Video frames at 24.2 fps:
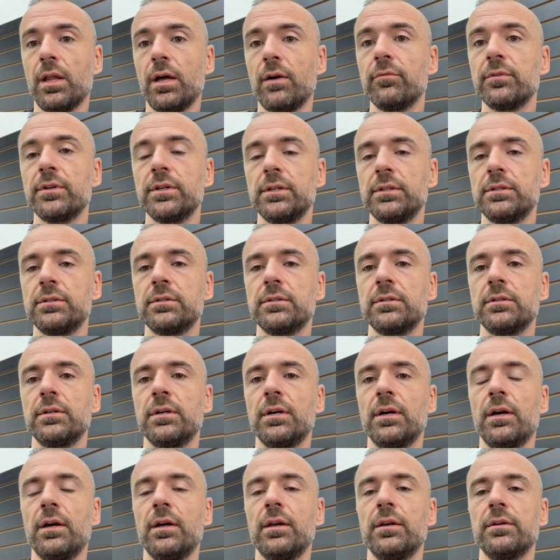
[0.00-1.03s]
loved it,
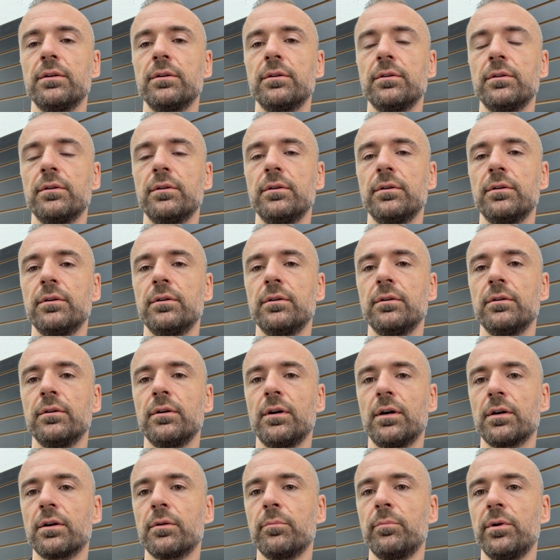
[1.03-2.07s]
and
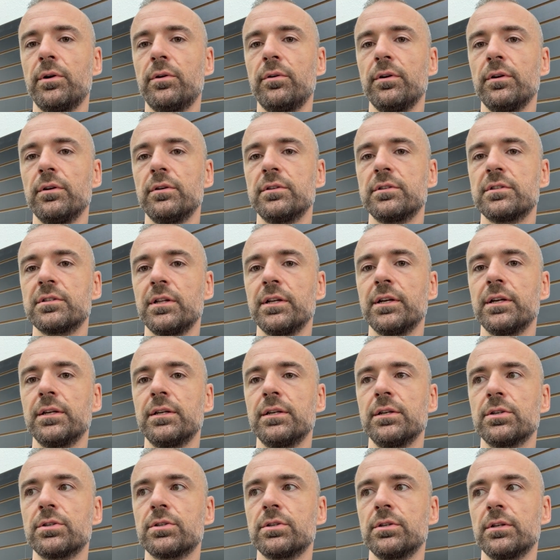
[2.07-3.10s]
Huckberry Slick
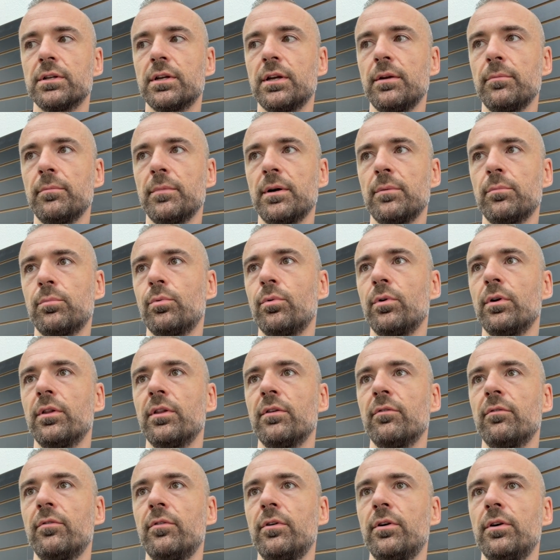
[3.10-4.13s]
Edition came up with
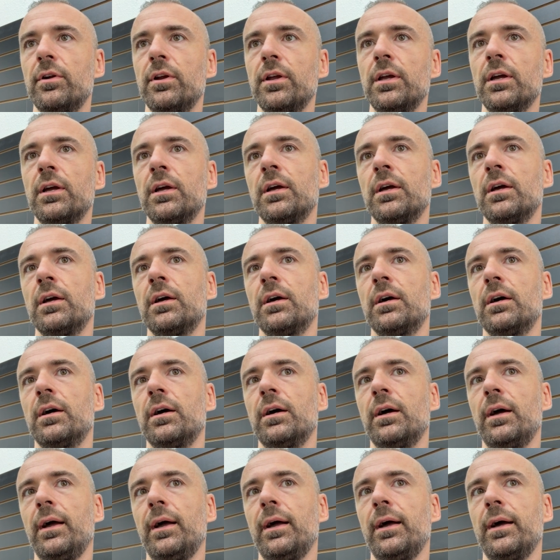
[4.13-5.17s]
a very,
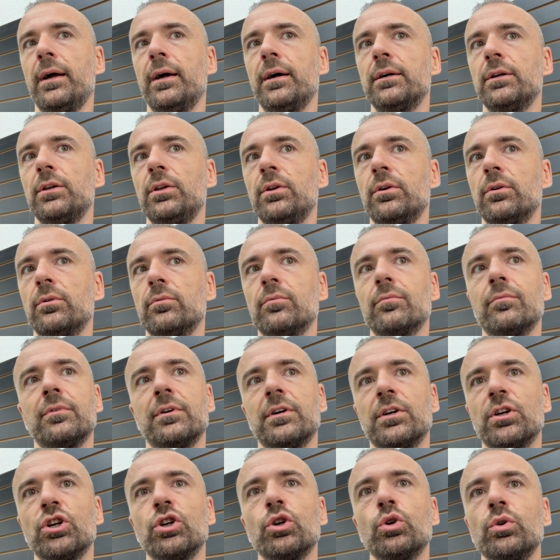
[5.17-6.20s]
you know,
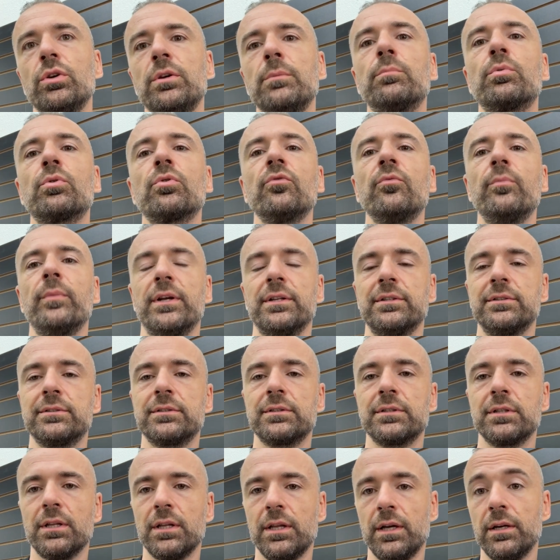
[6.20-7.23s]
good improvements
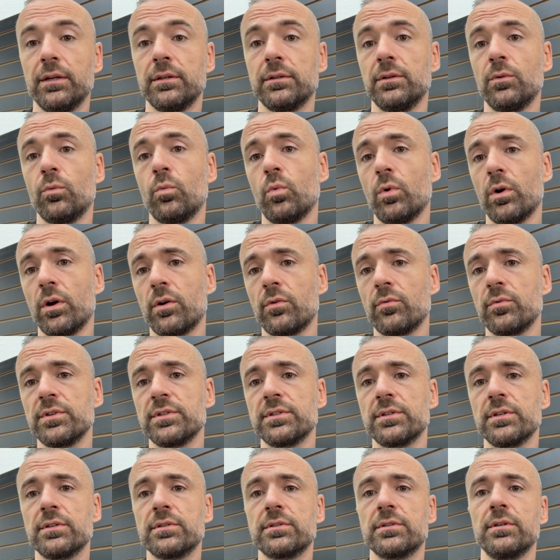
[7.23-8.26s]
like the water
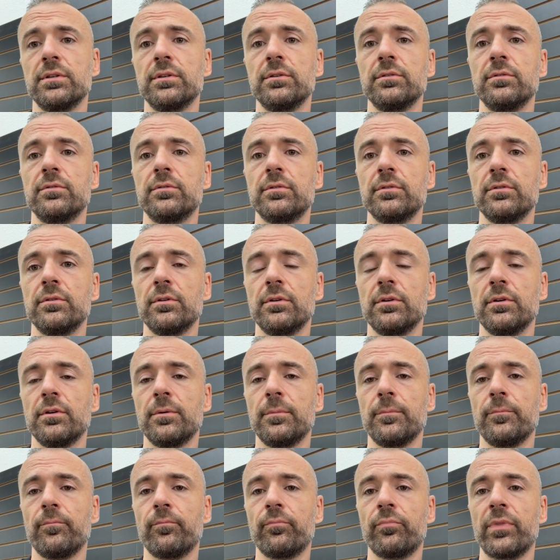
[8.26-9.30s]
resistant
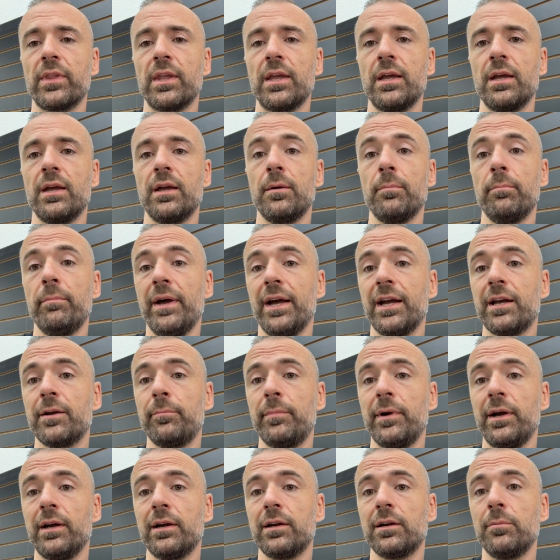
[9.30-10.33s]

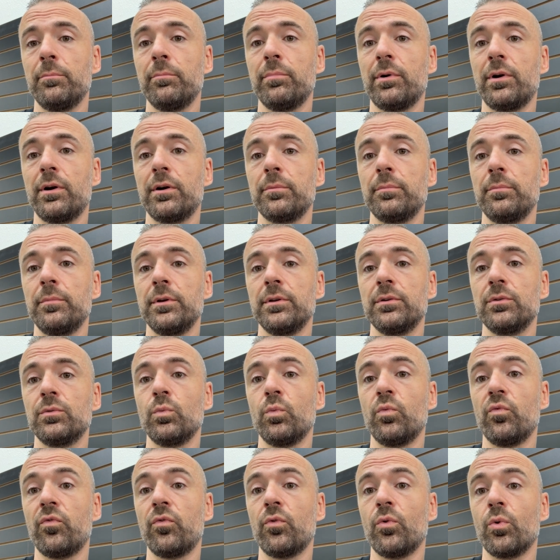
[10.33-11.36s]
backpack compartment
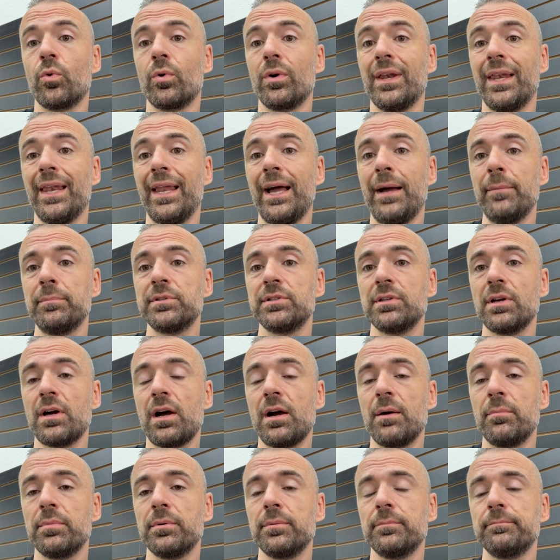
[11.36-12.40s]
for
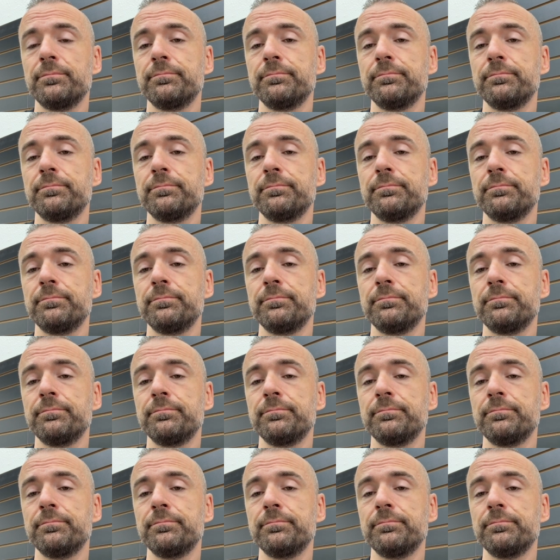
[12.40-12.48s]
laptop